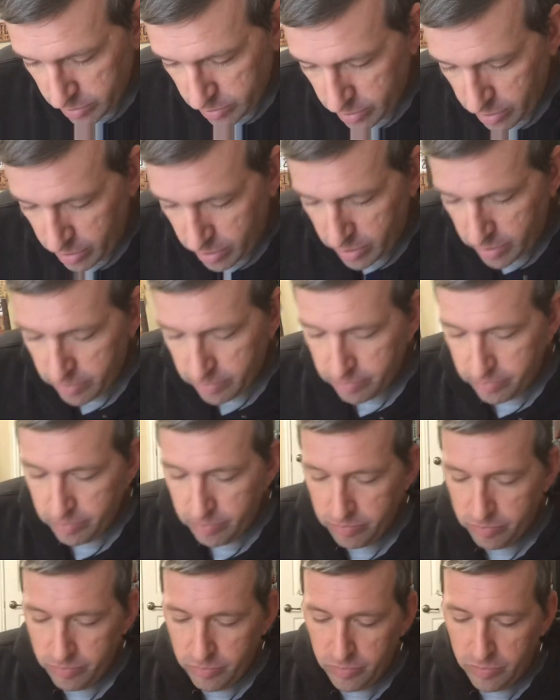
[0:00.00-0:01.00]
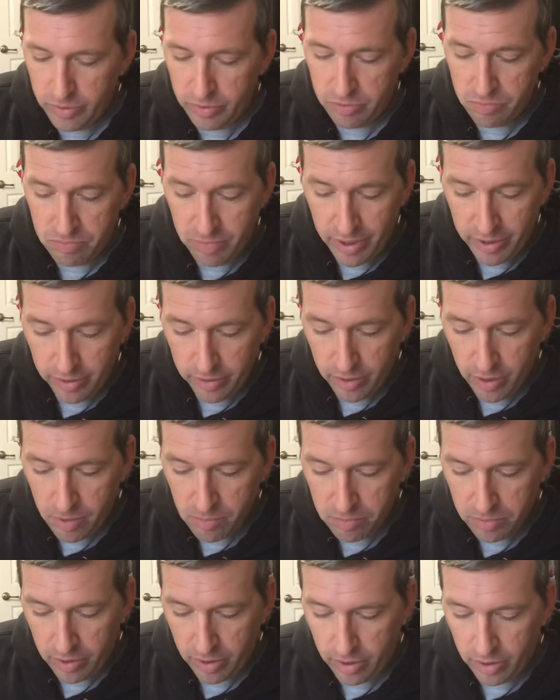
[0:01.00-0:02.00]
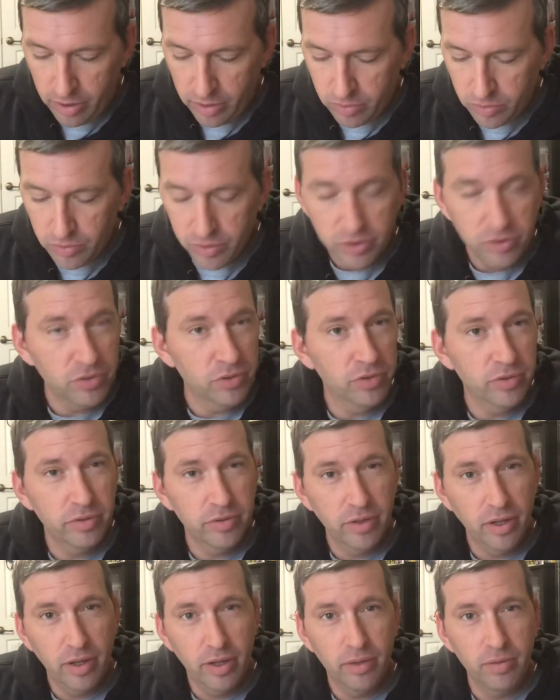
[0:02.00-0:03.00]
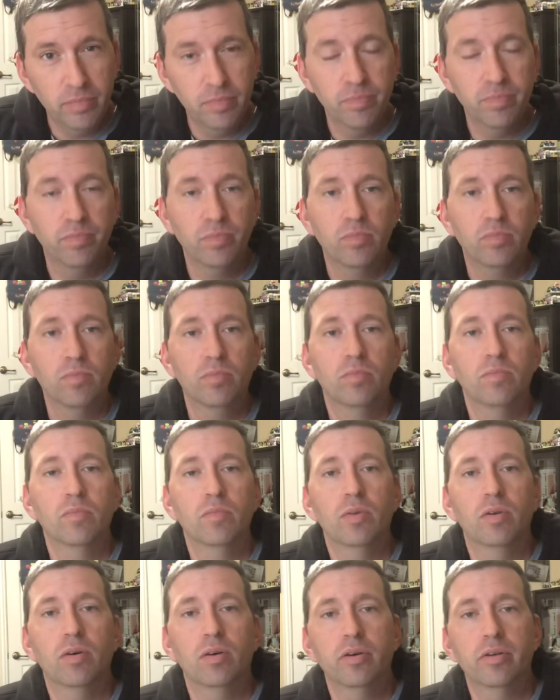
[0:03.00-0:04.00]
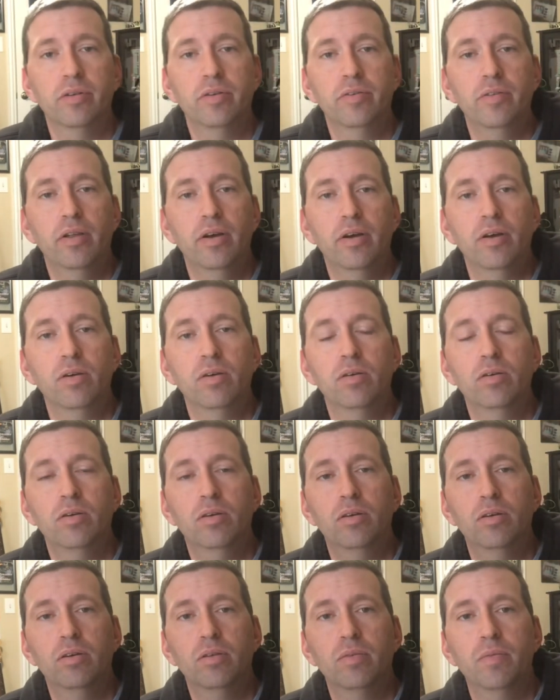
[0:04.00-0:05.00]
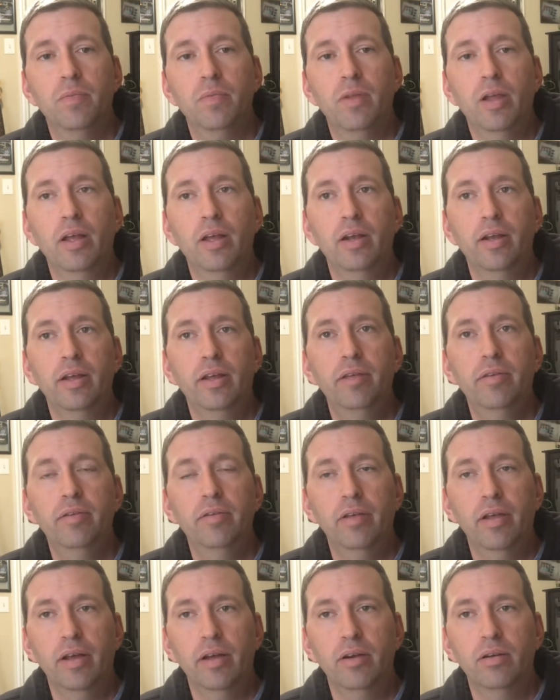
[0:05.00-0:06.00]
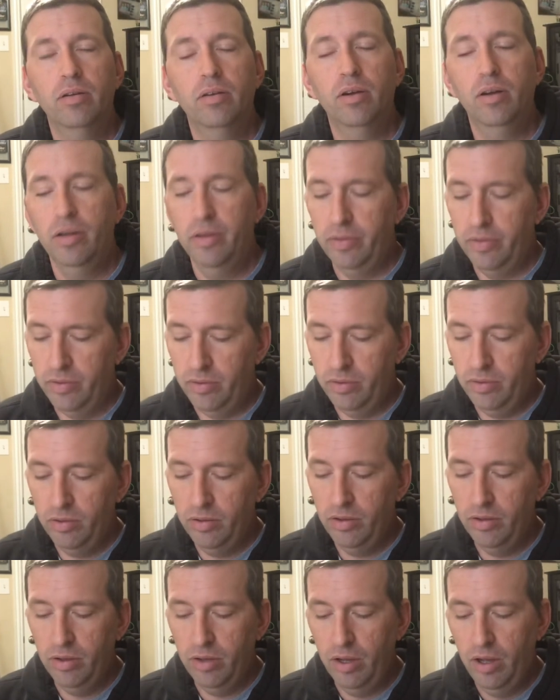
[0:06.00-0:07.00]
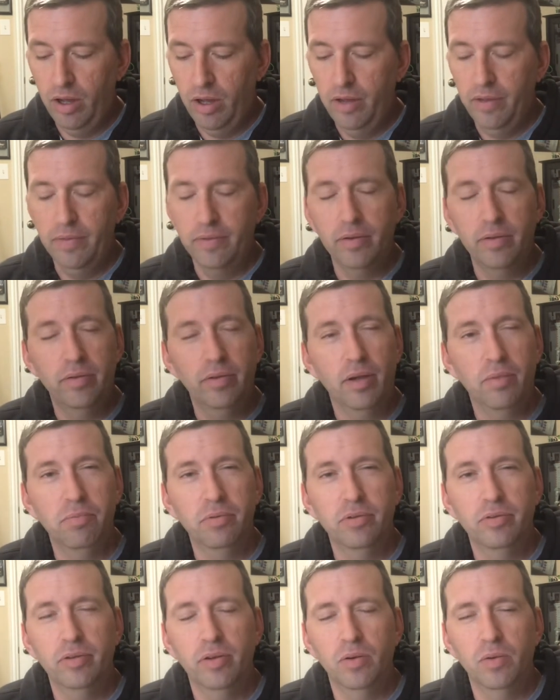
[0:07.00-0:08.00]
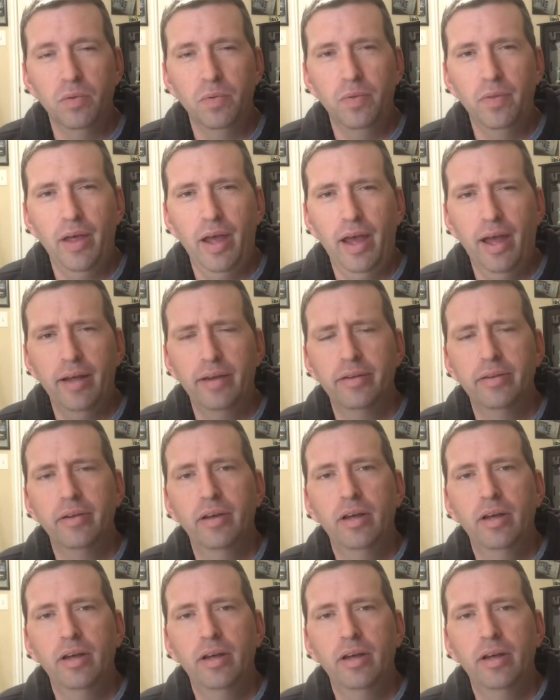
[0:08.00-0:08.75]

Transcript: um, makeup and creature design artist there, uh, and he said on this episode that